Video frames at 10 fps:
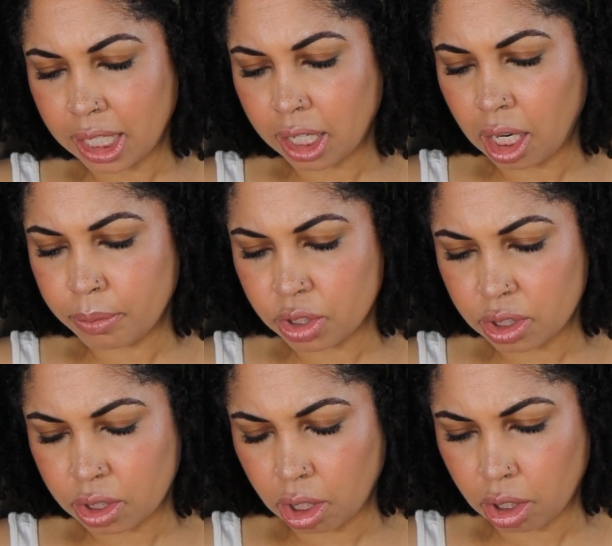think I'm
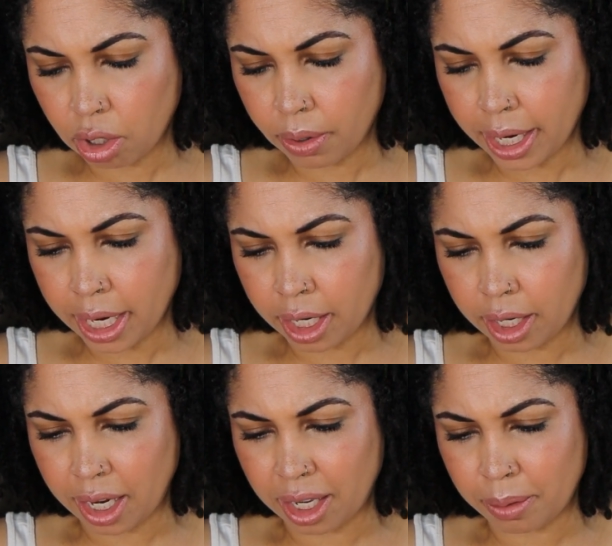just gonna go ahead
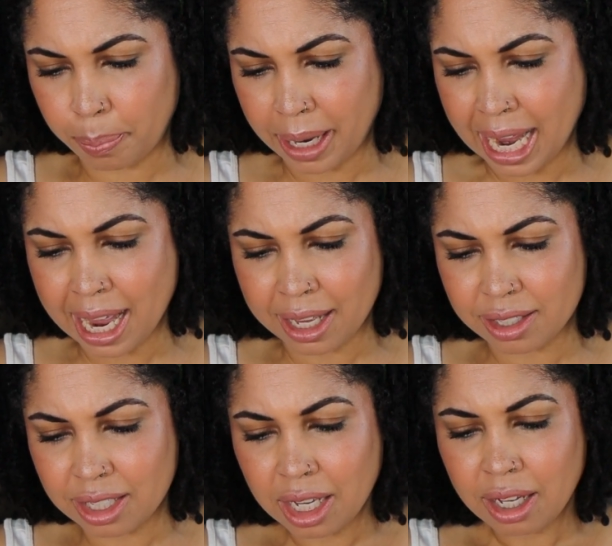and
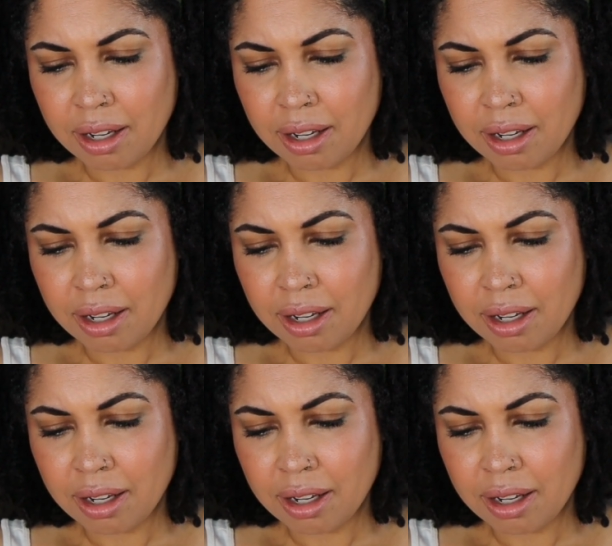pass.